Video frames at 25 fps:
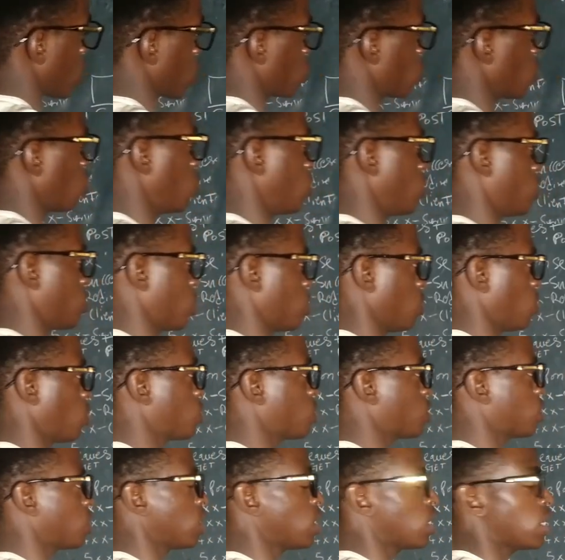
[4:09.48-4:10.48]
2 will say,
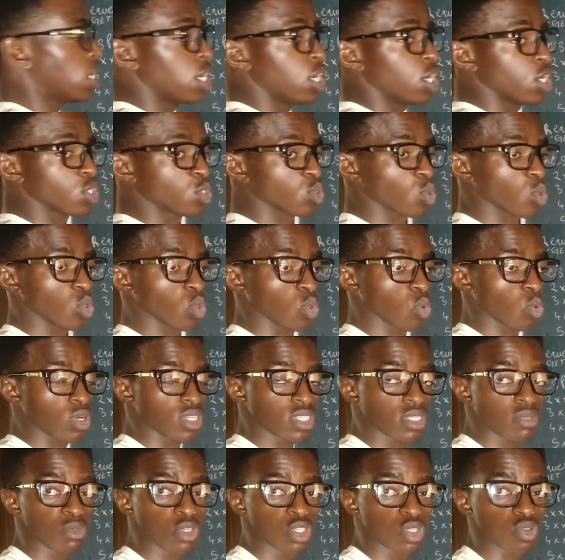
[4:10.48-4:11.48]
okay, so you
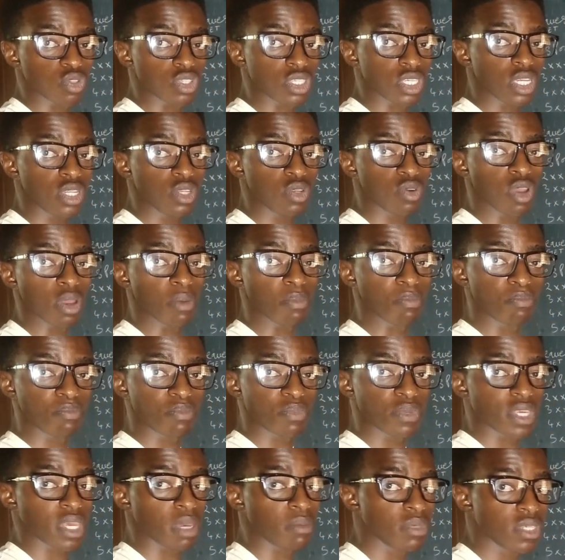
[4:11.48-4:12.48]
want me to send you a
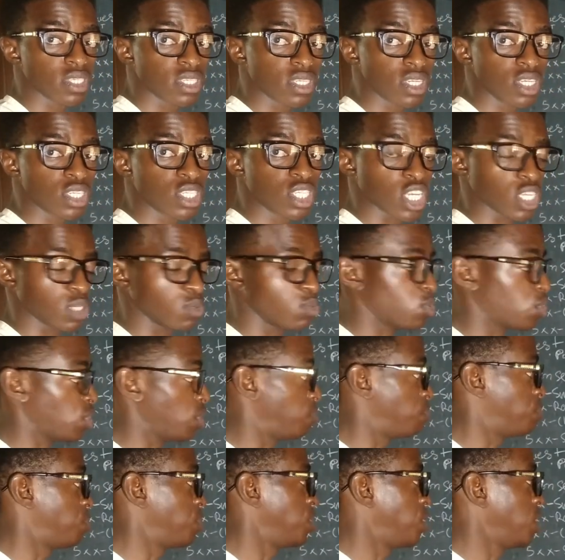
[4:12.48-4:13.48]
chemistry textbook
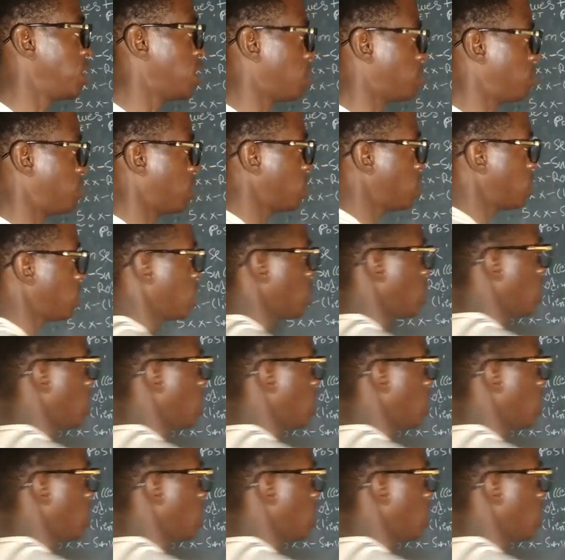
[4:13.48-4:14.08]
in PDF. Then